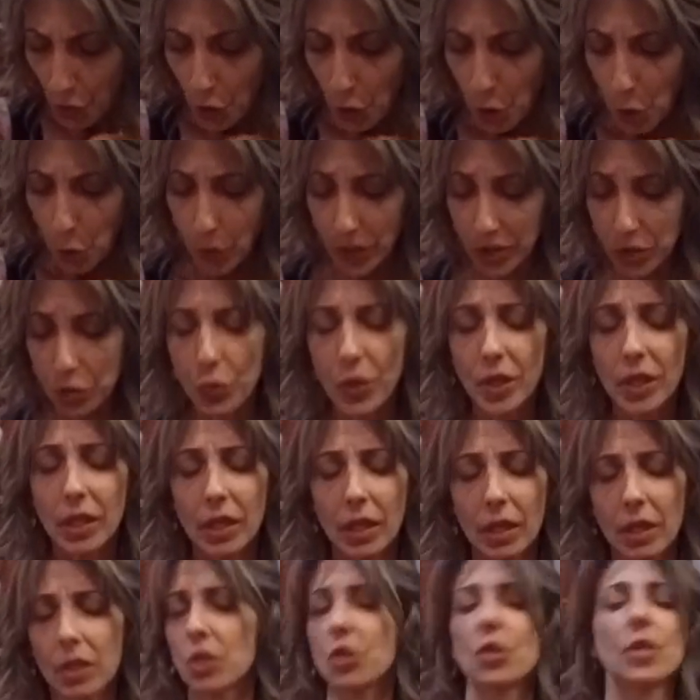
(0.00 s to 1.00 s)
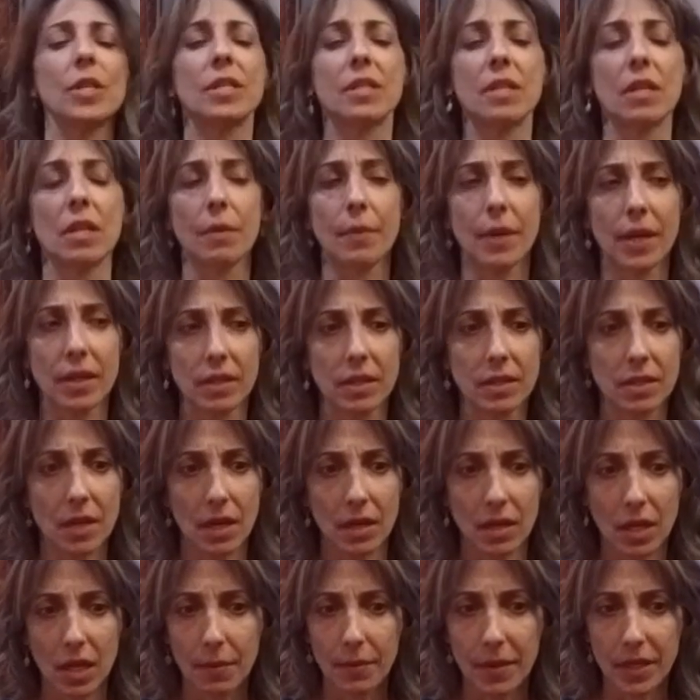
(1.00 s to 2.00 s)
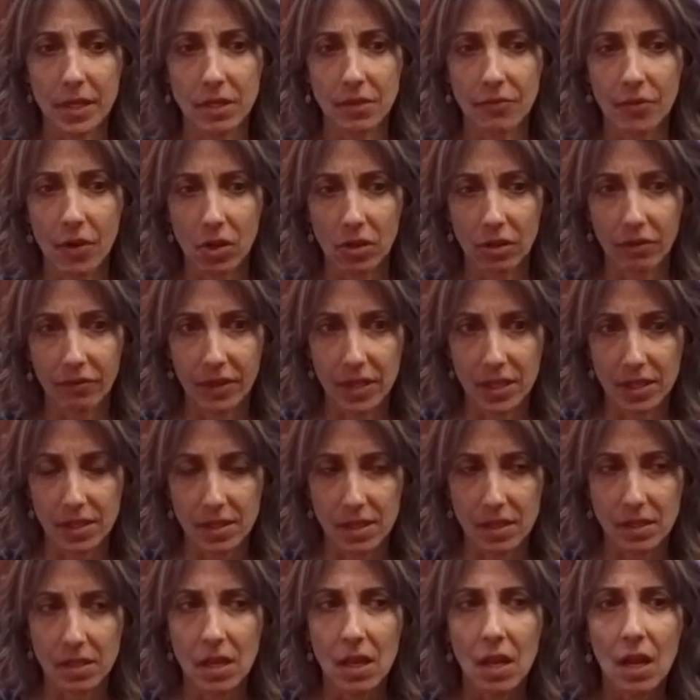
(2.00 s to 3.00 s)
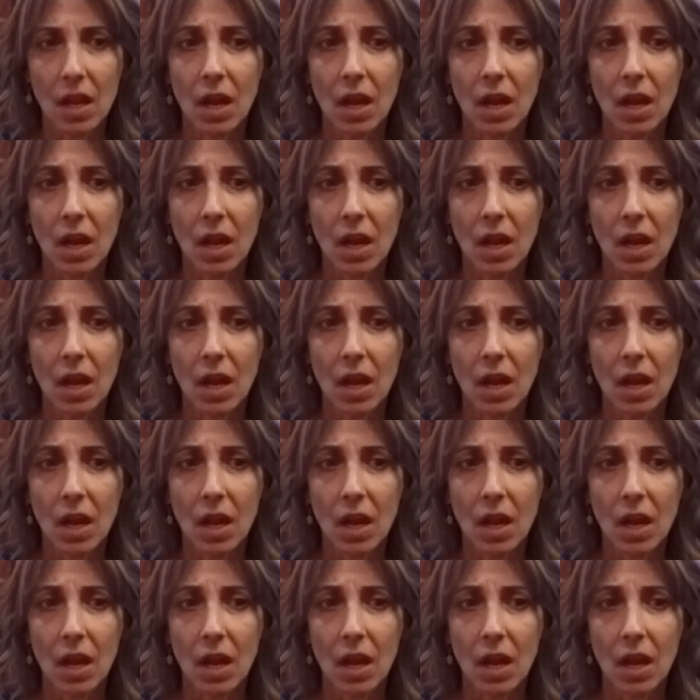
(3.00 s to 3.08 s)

What's really interesting about the dynamics of all of this is